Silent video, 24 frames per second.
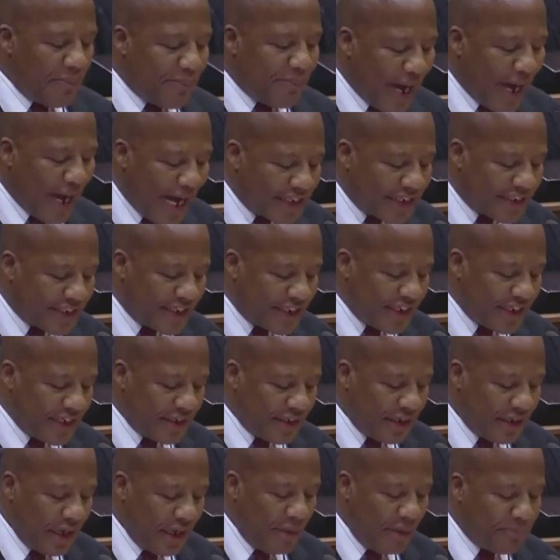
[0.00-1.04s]

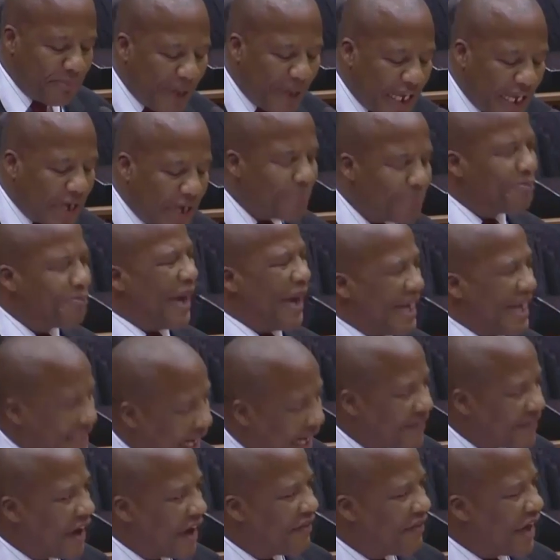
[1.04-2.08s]
party being
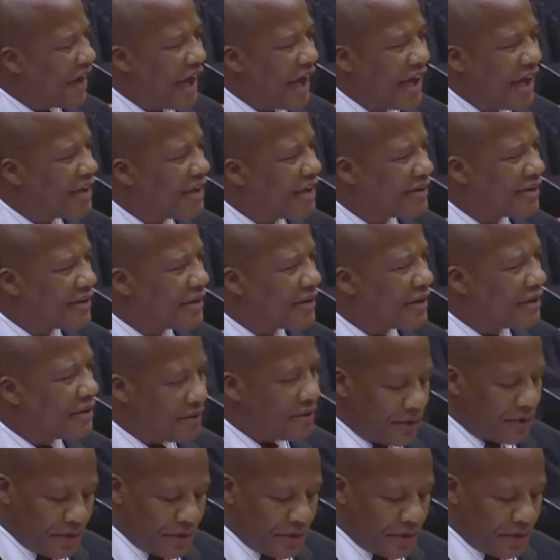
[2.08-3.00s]
better than the ANC.